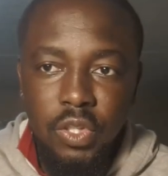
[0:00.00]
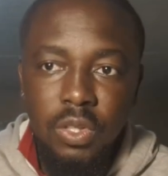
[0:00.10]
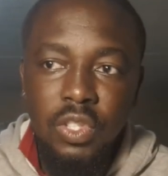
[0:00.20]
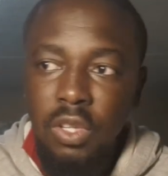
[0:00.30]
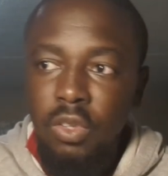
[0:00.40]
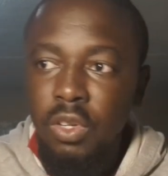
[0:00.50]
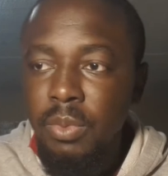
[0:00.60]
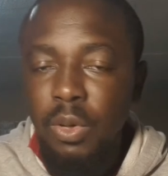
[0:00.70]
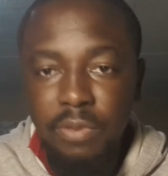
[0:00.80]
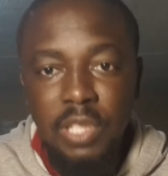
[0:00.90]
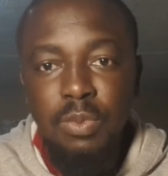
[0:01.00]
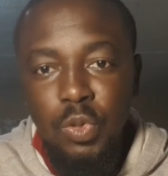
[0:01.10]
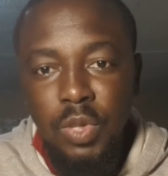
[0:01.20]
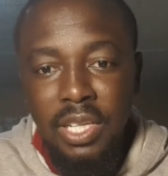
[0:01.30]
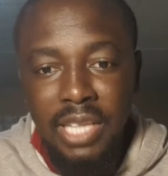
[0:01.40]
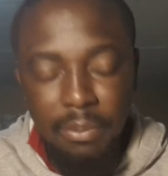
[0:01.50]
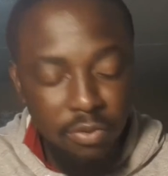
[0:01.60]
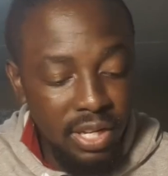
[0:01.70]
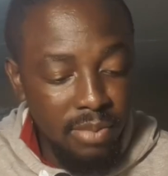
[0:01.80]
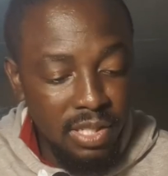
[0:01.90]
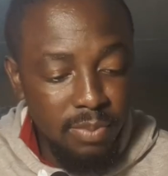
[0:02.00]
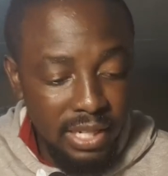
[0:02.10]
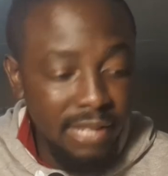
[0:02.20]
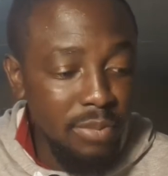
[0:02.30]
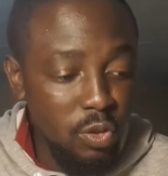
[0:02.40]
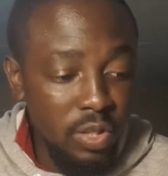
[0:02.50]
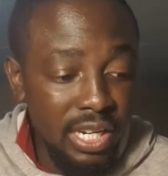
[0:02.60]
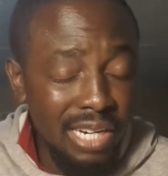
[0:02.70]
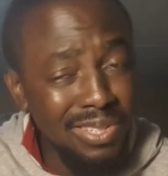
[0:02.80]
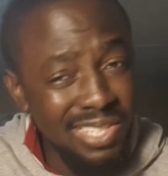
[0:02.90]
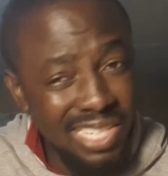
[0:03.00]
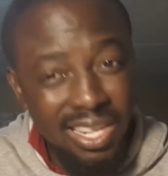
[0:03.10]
so it's not going to be a fast maturing type of animals, but late maturing animals.